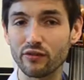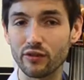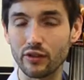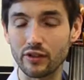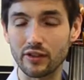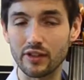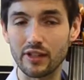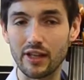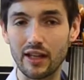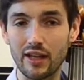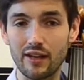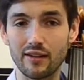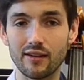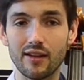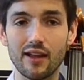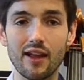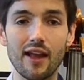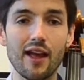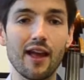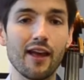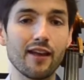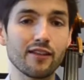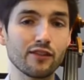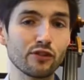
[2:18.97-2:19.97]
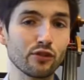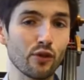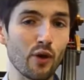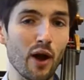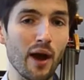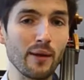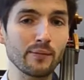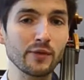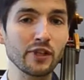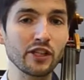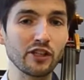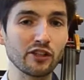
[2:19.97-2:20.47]
foot today, and so
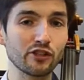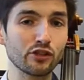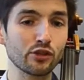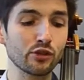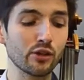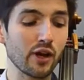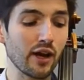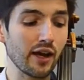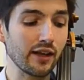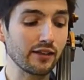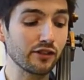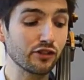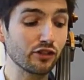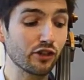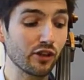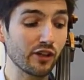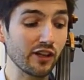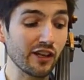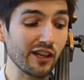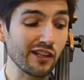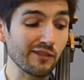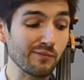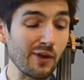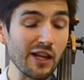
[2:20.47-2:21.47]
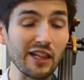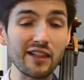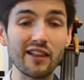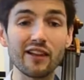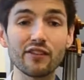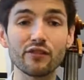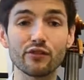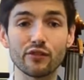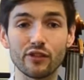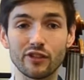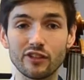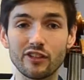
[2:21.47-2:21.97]
I'm going to try starting on my
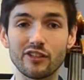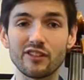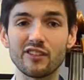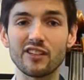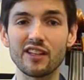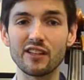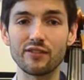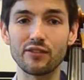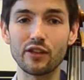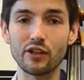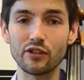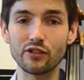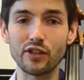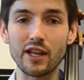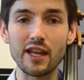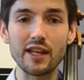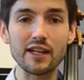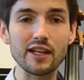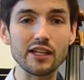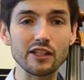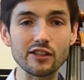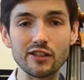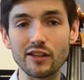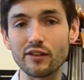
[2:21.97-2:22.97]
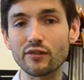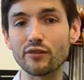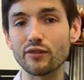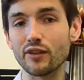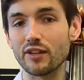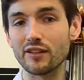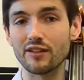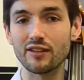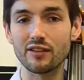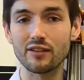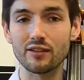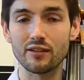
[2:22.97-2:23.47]
left foot to see if there's any
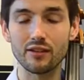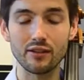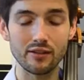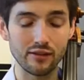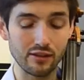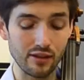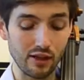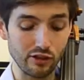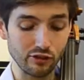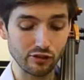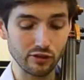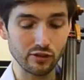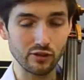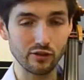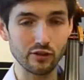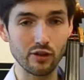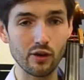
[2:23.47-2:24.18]
difference in sensation.